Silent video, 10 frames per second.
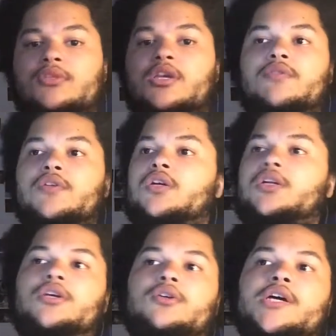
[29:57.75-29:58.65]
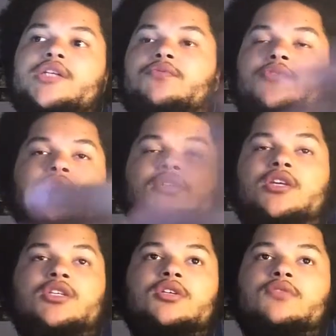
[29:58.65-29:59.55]
Every good heel has a
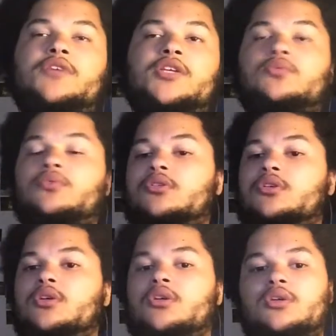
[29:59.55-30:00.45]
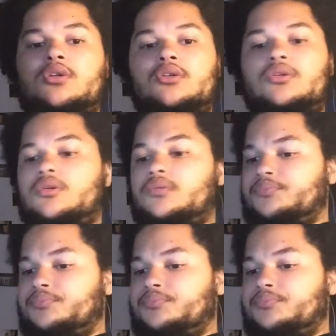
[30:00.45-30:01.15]
good face rub, you know.